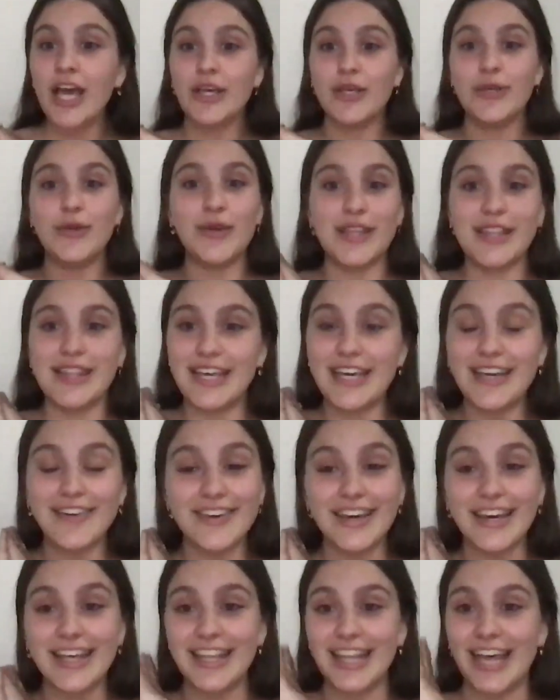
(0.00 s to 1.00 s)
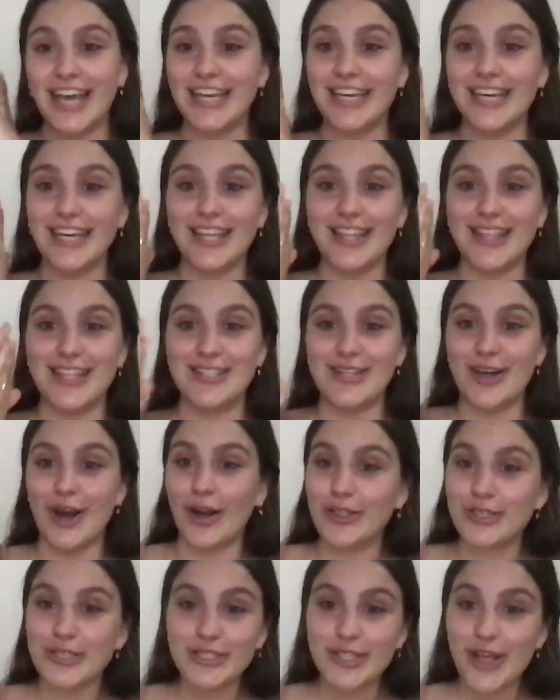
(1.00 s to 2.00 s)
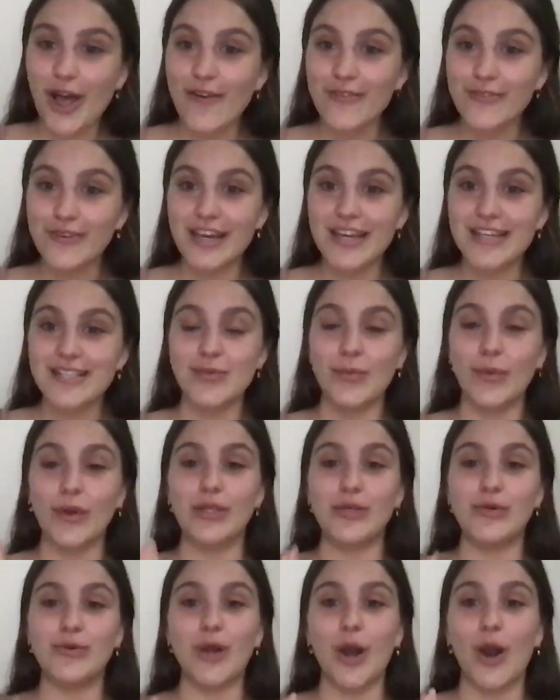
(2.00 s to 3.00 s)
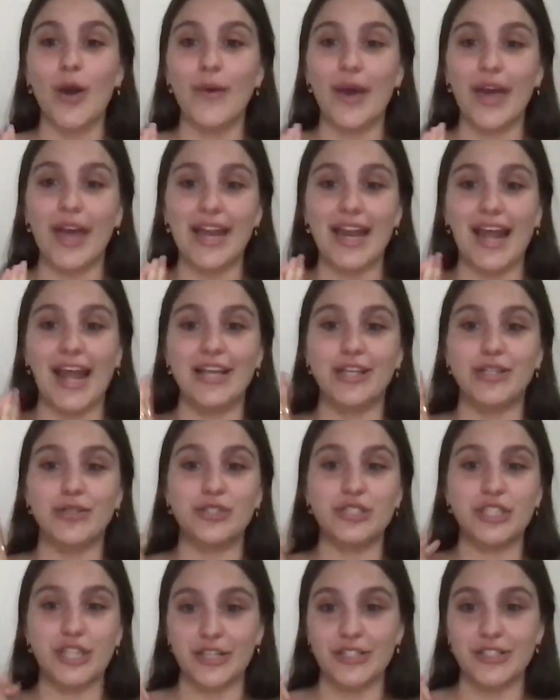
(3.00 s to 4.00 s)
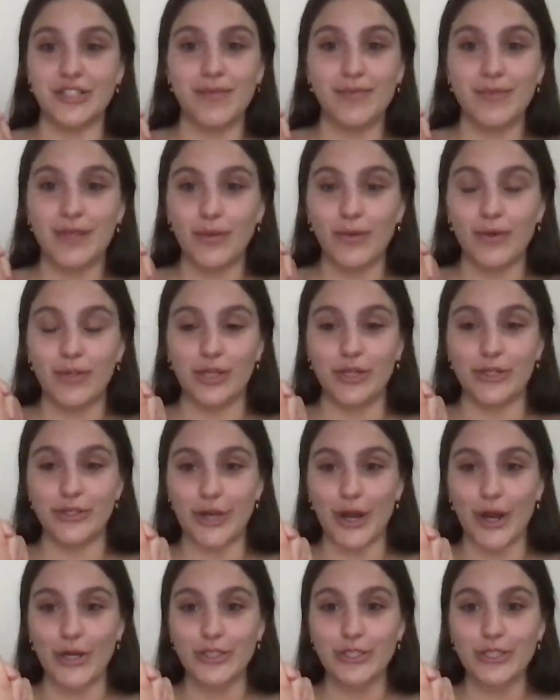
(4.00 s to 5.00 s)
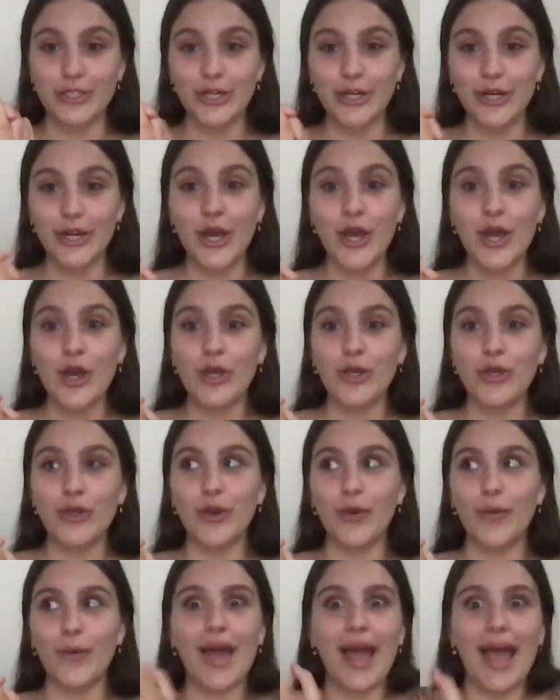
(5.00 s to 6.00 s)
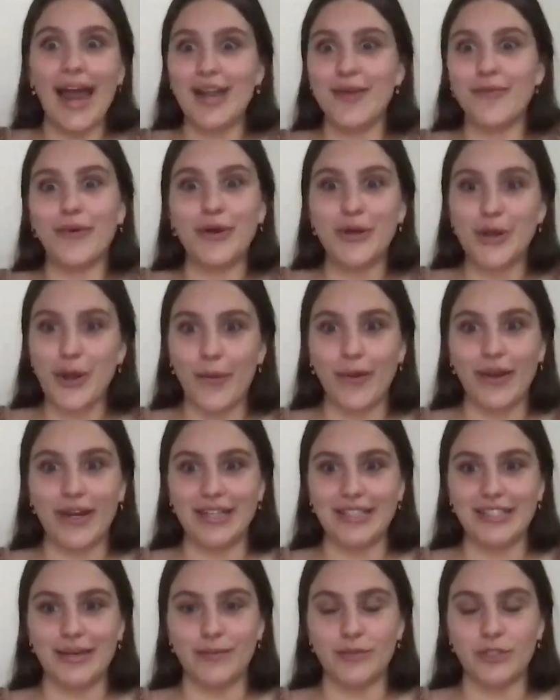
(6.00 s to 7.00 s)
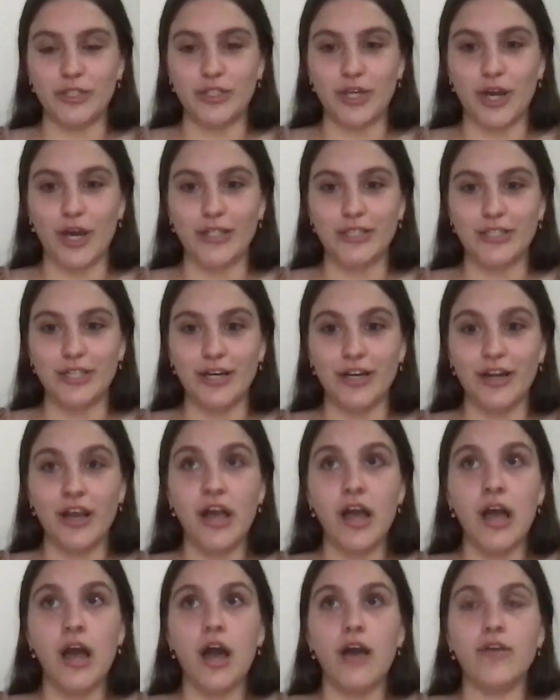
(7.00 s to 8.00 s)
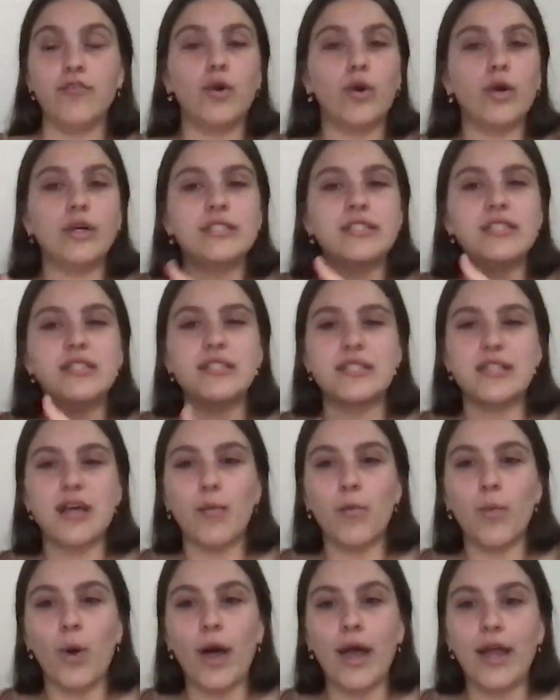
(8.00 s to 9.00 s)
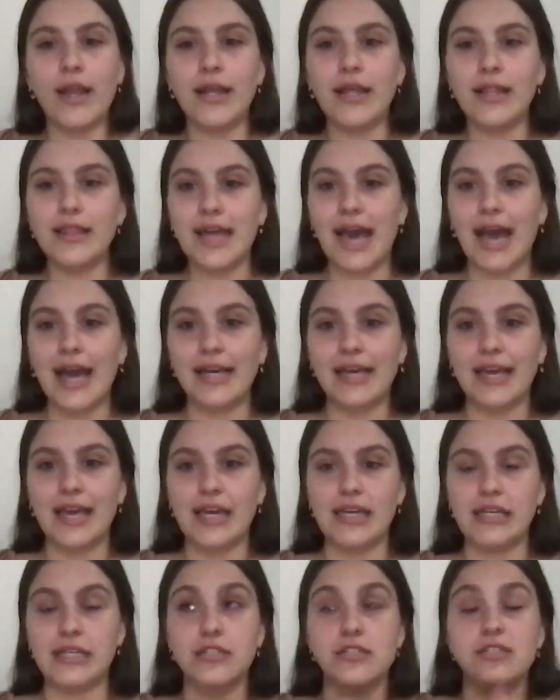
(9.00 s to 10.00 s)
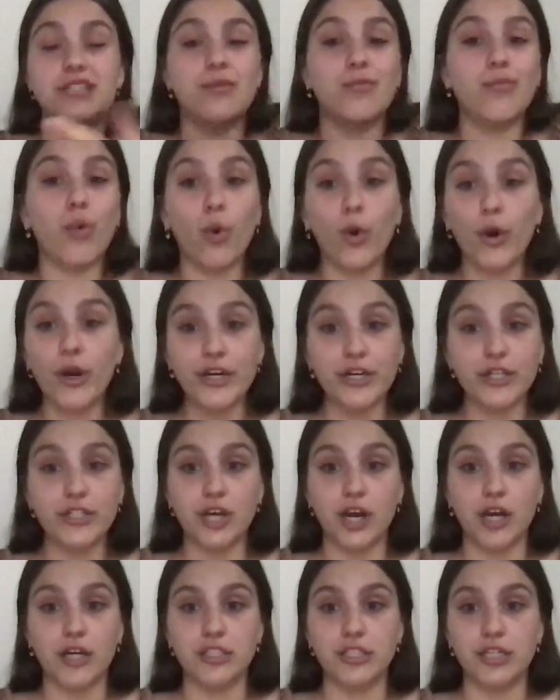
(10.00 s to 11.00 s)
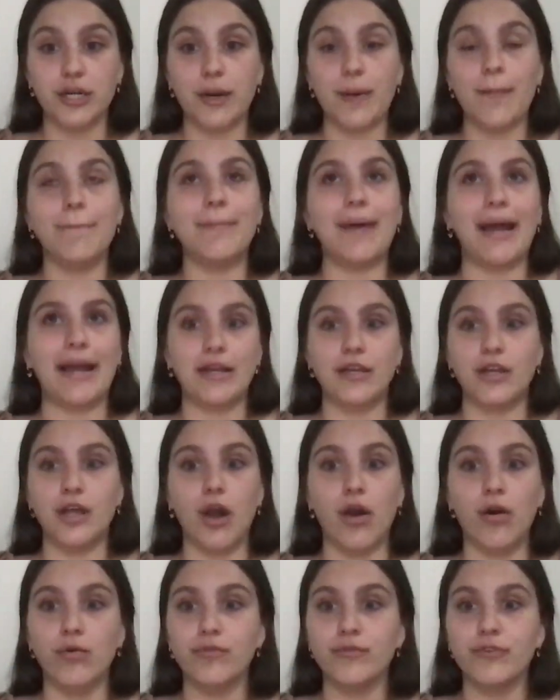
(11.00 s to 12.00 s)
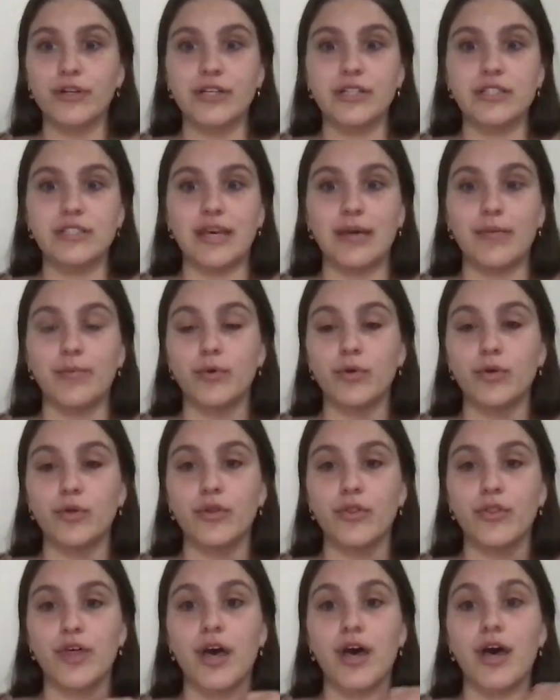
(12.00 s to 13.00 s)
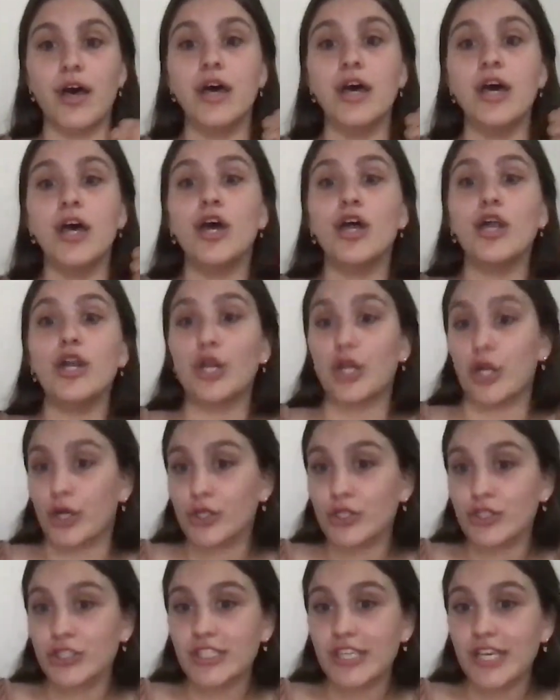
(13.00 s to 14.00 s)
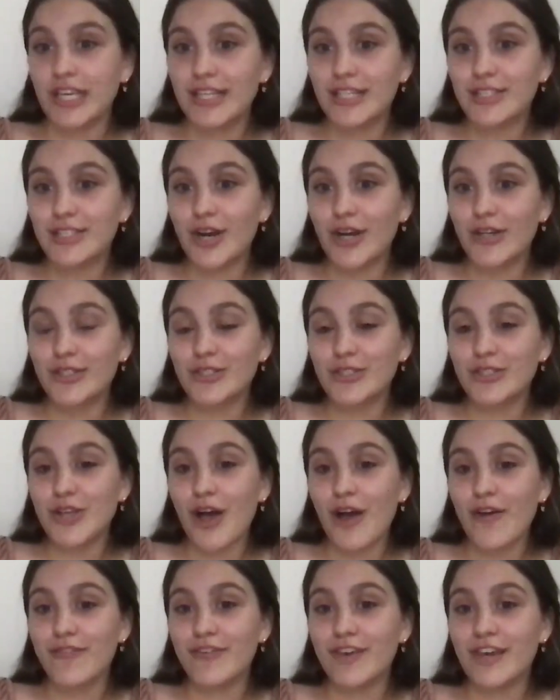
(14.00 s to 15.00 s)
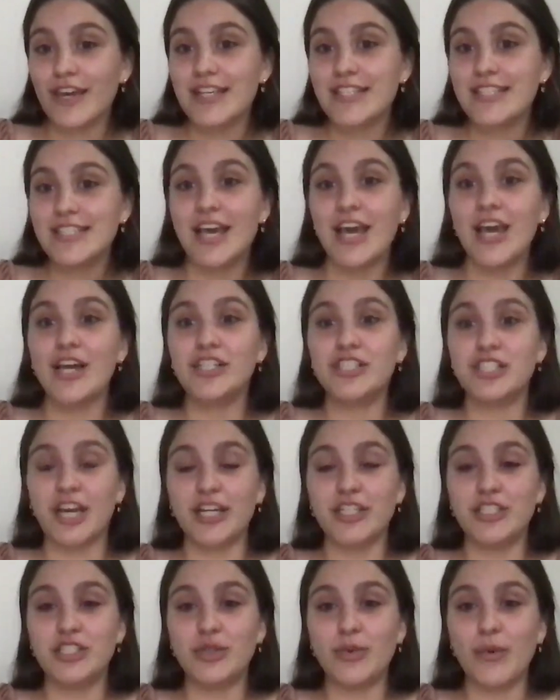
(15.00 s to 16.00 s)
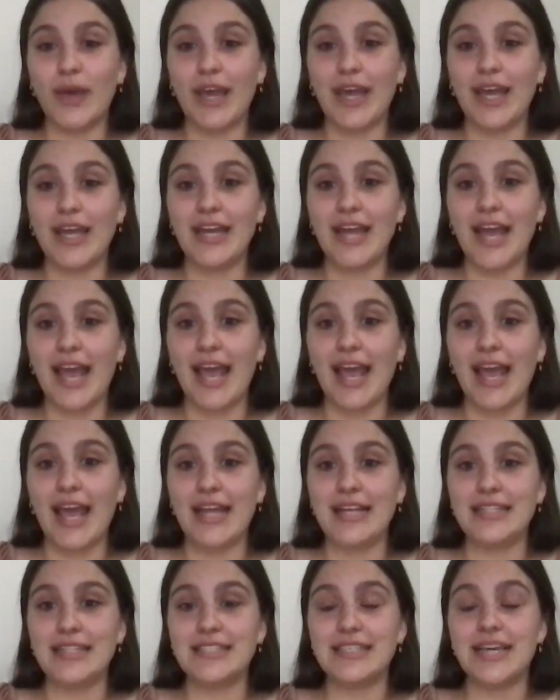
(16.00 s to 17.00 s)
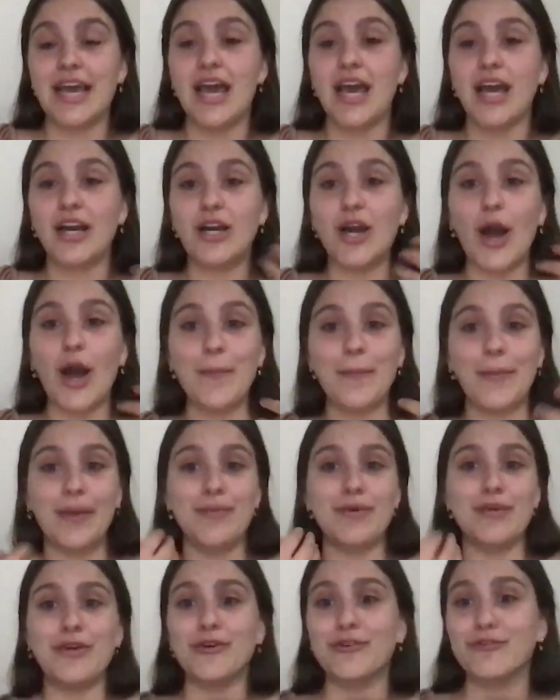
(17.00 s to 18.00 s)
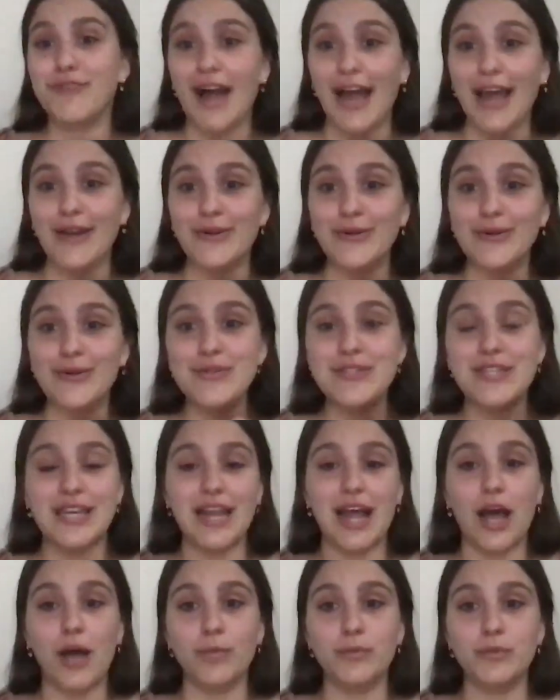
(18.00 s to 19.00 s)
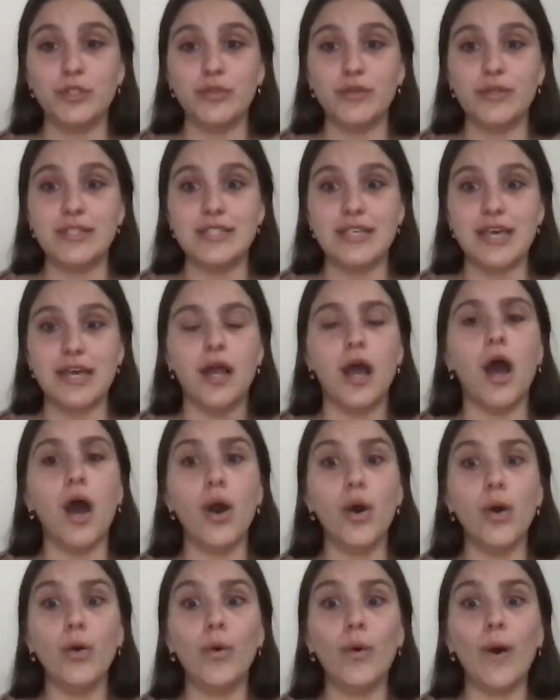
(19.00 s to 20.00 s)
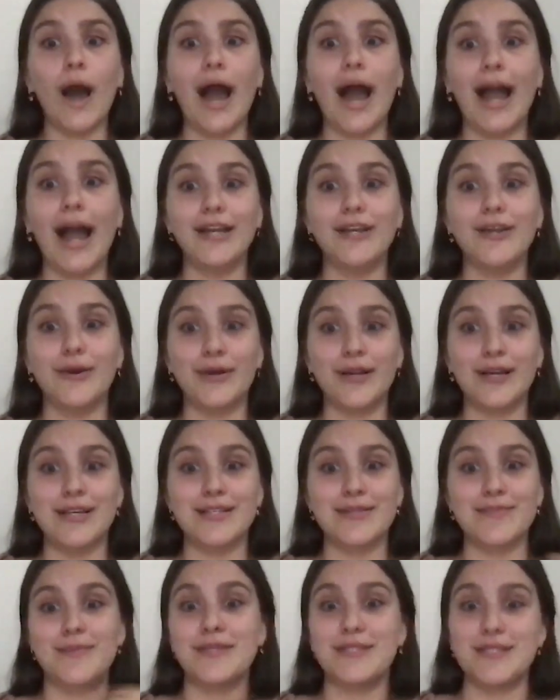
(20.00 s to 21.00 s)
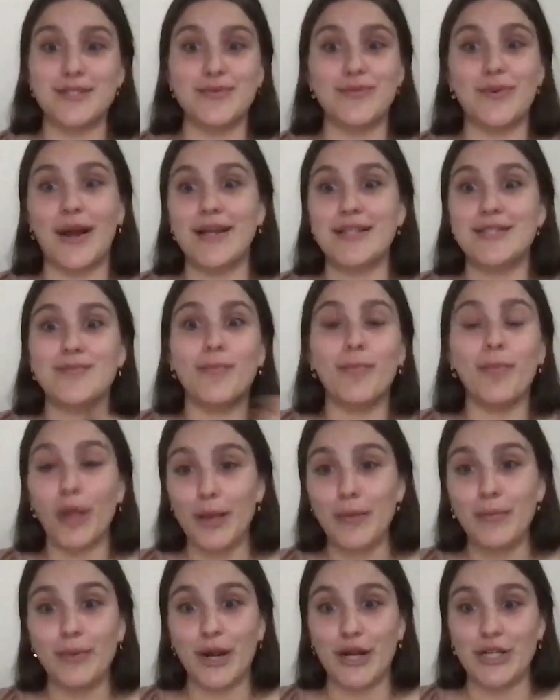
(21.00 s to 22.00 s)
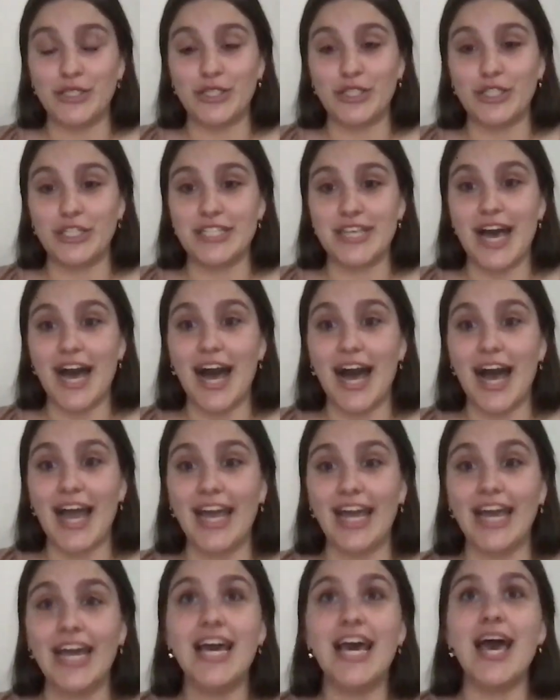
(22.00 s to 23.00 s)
You can think of it like the doctor's office. When you go in and you share something with your doctor, you don't want anyone knowing except your doctor. Of course, someone that can support your doctor might know. For example, the nurse in the doctor's office checked you in and got maybe your vitals and helped you and said, "Oh, I noticed Mrs. Ryan's blood pressure is high.